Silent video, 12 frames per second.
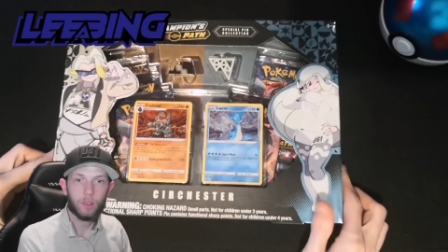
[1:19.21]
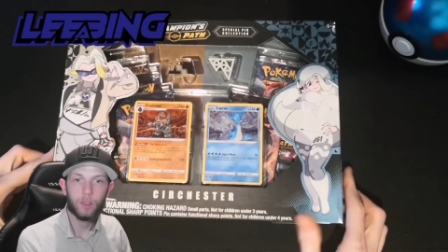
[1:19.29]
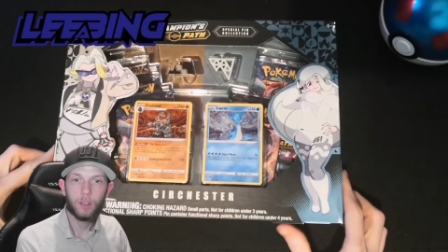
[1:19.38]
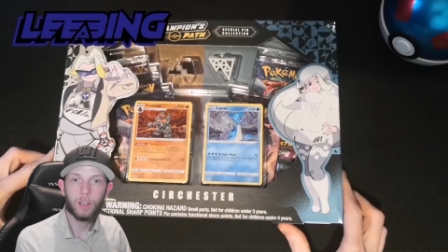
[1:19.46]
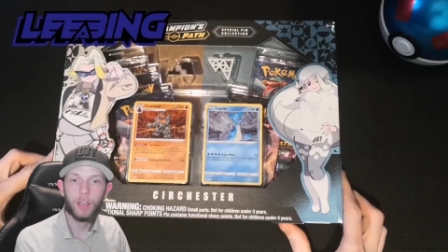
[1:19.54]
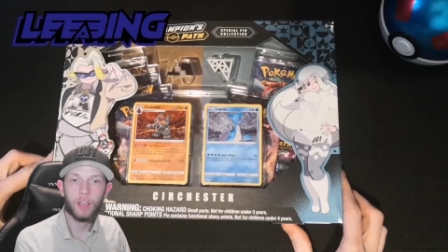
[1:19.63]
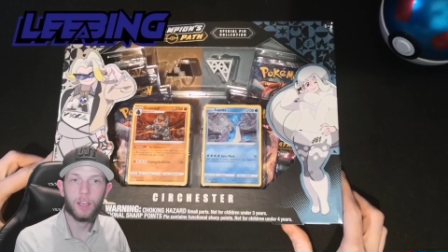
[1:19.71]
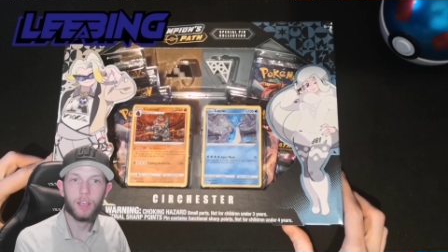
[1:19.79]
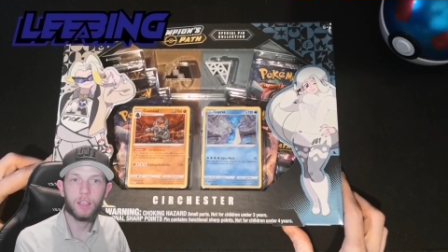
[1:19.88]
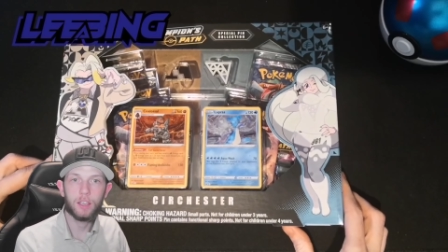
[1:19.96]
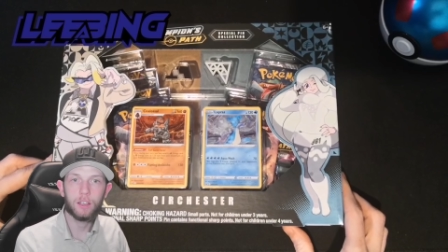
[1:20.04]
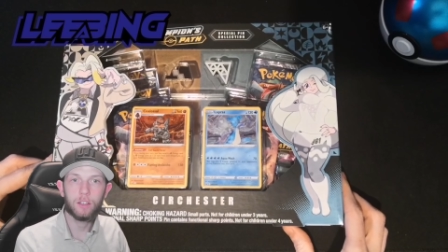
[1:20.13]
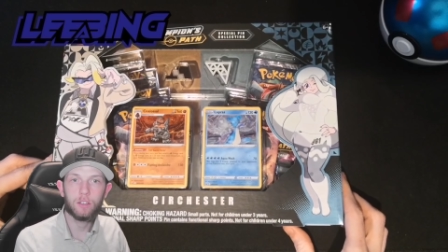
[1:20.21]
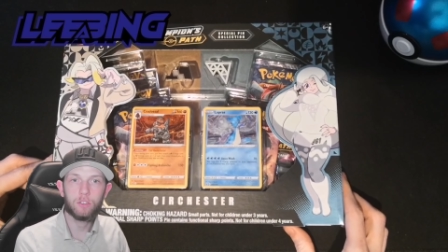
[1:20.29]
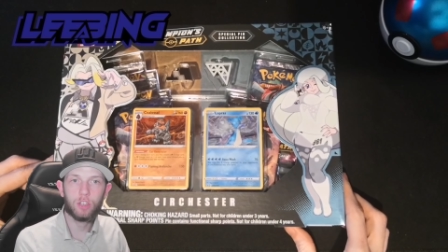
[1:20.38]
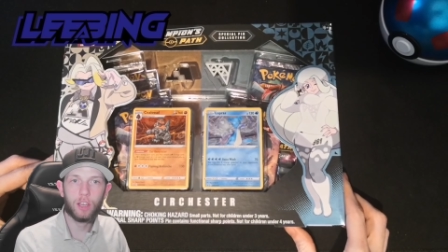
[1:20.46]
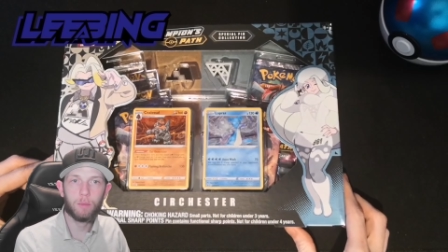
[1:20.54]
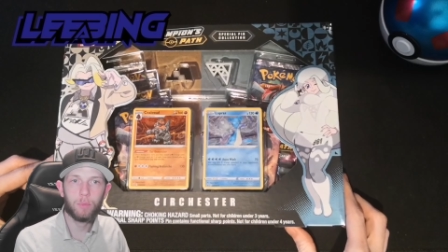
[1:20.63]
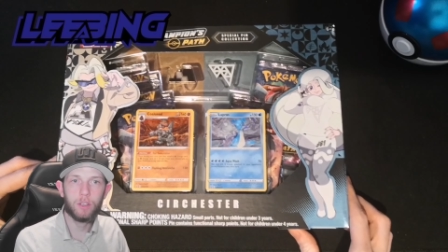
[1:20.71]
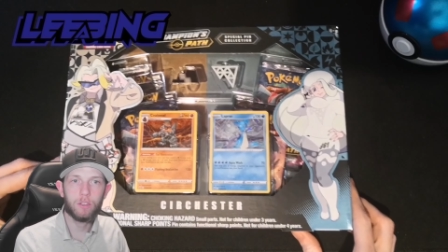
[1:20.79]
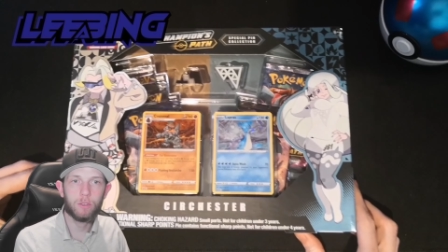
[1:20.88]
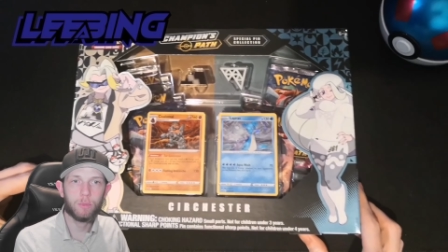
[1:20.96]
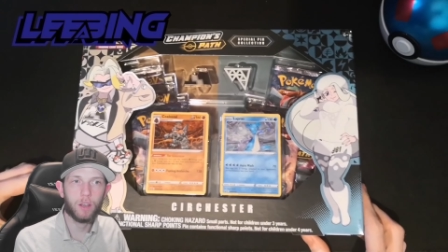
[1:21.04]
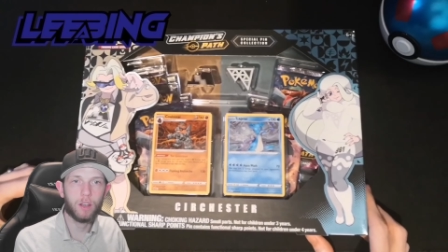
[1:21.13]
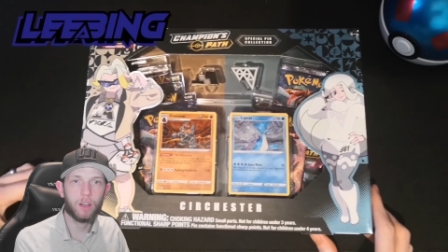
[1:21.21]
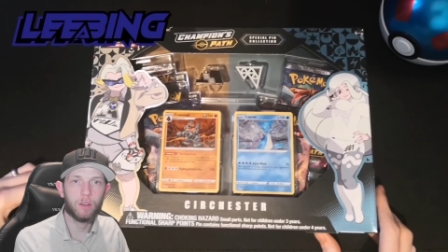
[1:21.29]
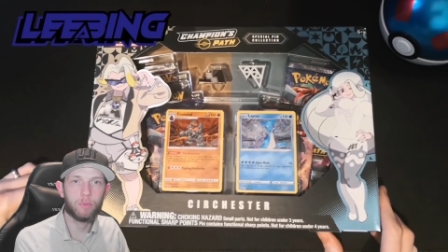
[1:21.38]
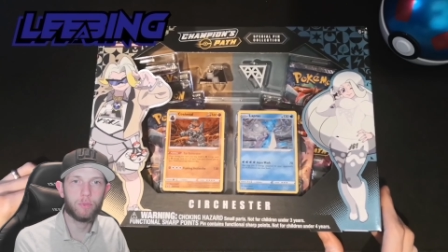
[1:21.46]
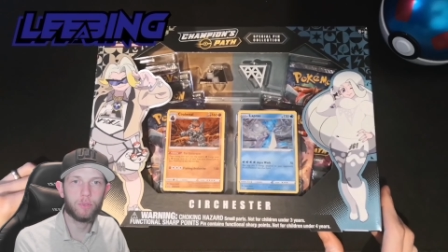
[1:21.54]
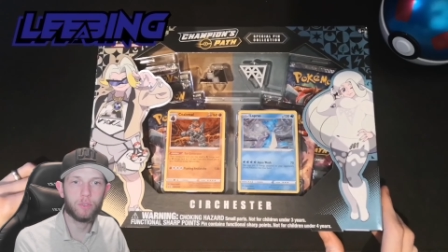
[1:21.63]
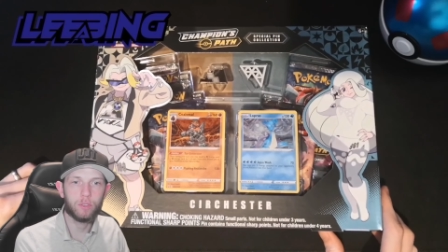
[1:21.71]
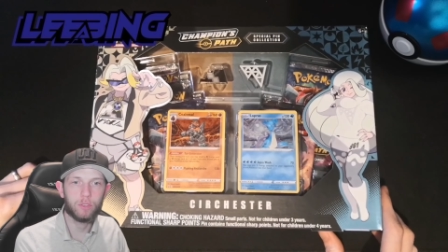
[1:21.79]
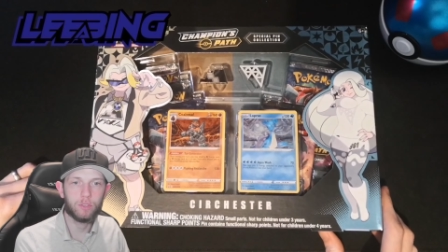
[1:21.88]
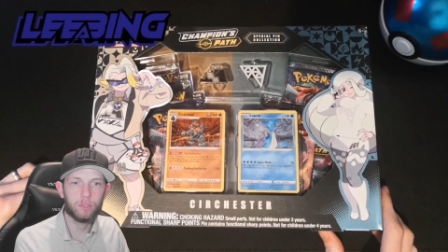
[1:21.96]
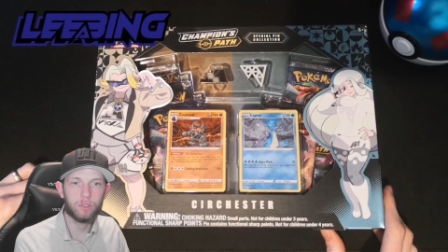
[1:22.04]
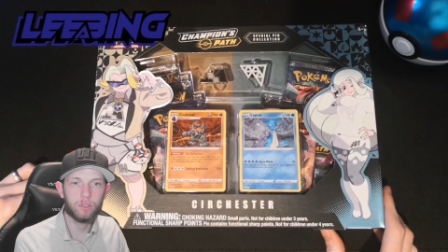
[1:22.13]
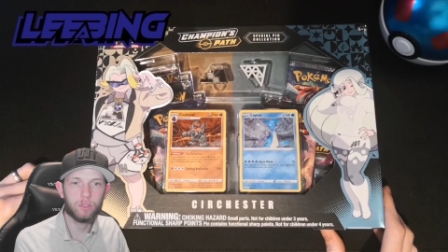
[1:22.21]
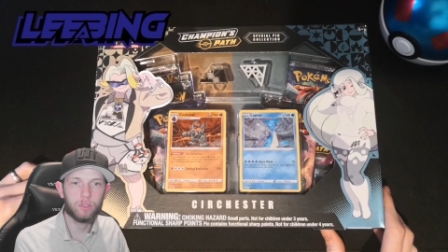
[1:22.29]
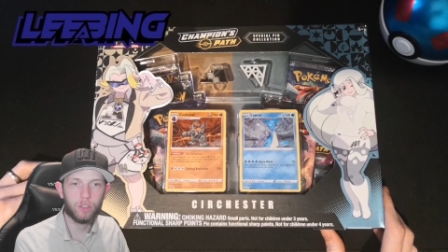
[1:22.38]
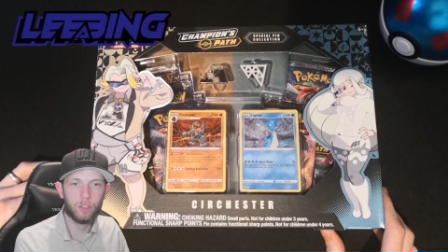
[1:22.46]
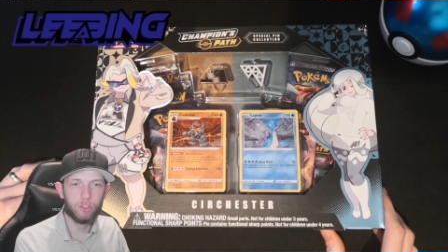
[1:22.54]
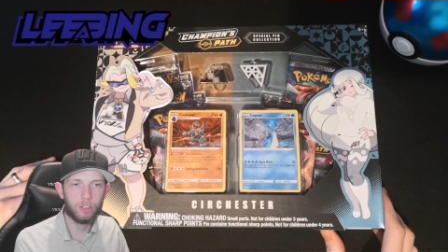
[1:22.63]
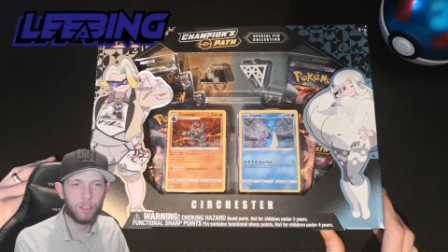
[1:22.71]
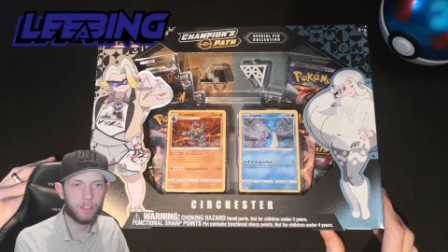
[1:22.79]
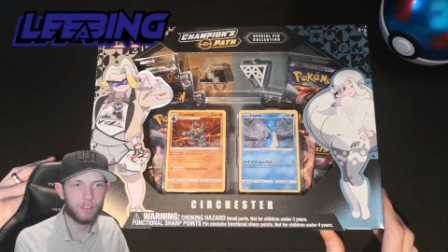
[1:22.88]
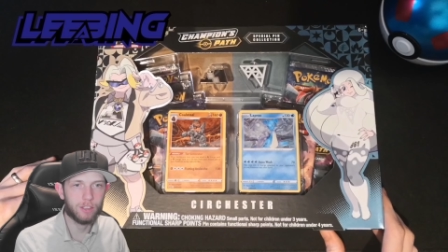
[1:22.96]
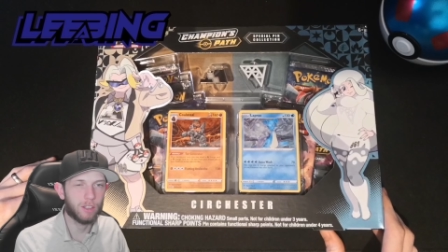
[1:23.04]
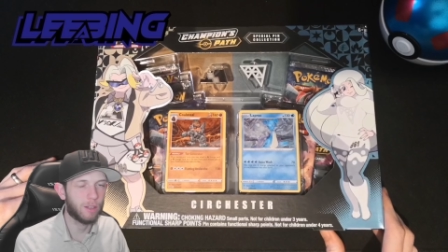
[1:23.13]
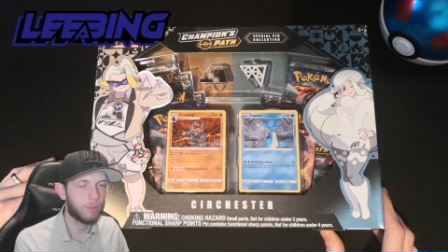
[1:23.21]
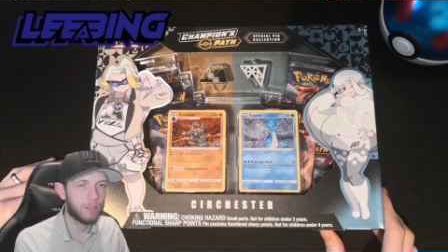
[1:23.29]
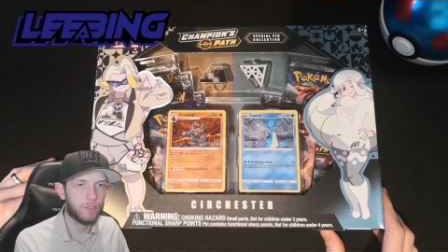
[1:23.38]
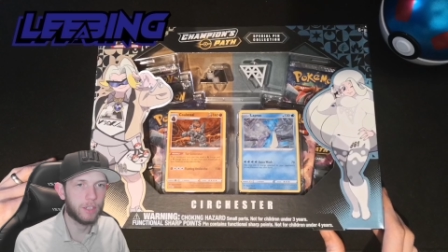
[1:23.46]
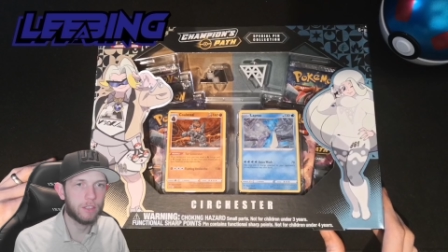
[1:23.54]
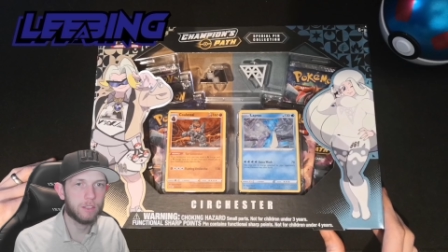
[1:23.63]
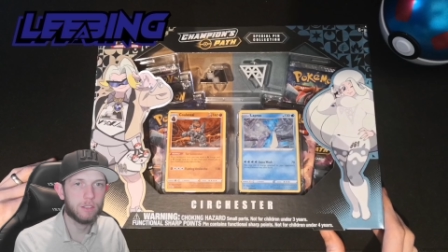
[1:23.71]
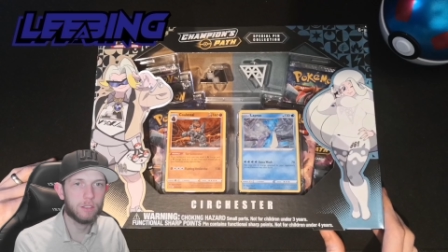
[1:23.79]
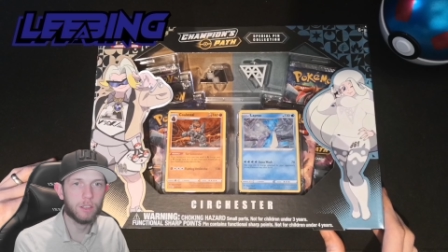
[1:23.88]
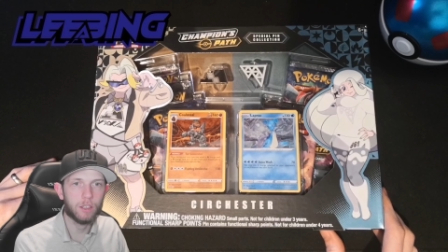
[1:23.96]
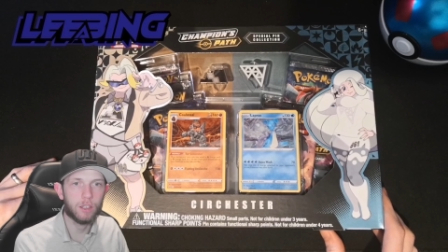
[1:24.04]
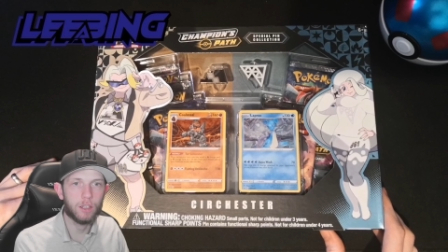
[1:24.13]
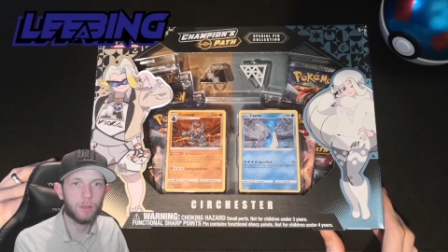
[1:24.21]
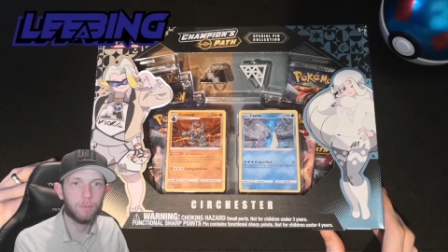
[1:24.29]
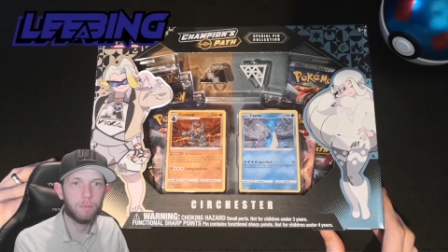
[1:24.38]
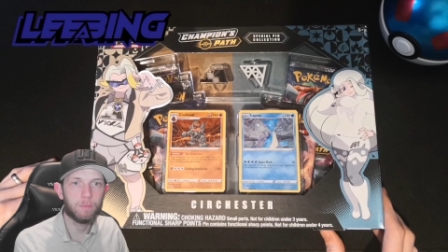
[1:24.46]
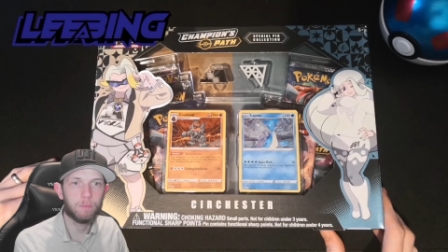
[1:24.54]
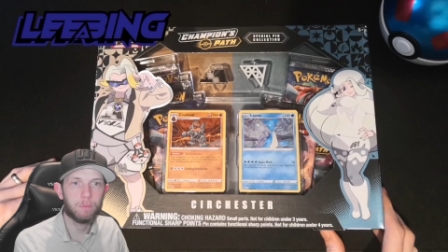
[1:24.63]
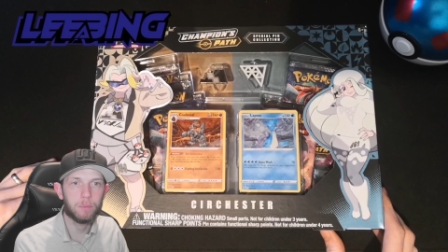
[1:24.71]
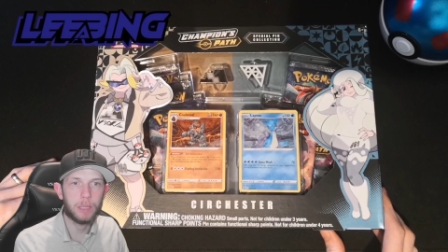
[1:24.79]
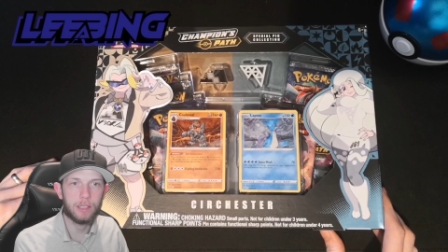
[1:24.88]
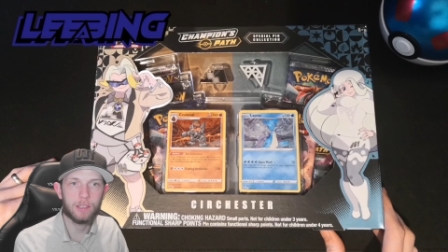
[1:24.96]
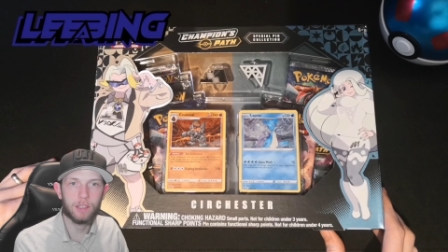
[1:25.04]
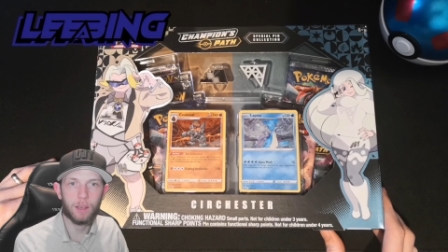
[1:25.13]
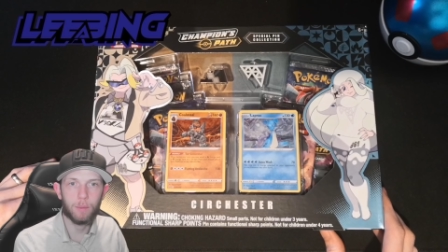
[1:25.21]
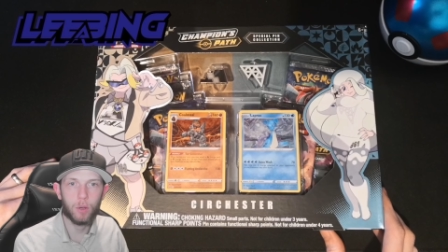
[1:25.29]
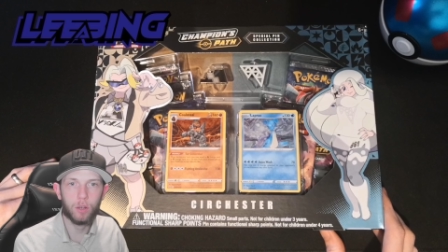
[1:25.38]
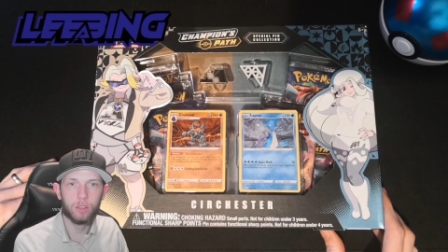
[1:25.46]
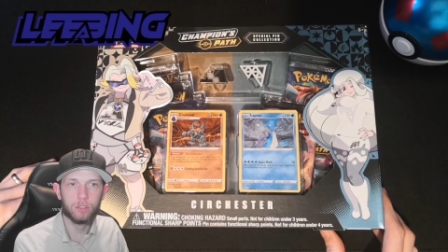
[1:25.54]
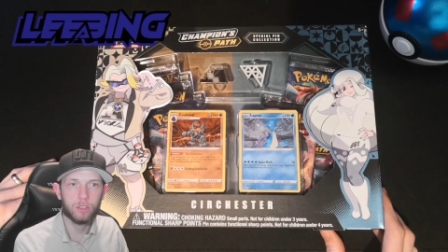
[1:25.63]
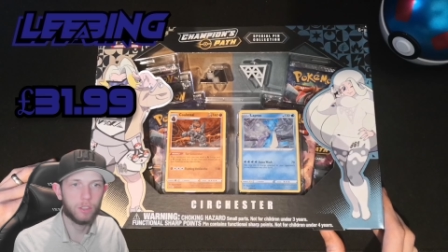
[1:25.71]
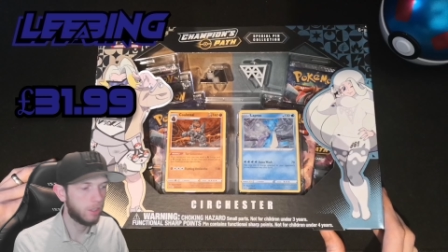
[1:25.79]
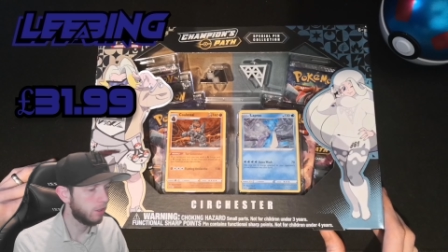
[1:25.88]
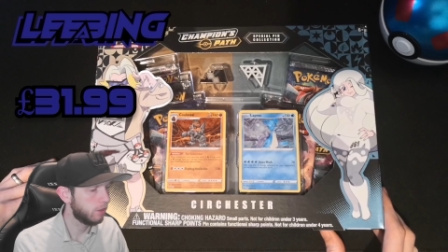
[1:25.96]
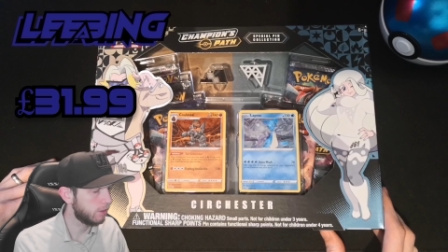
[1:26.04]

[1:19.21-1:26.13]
a Champions Path Sir Chester, I believe it is, pin set box. This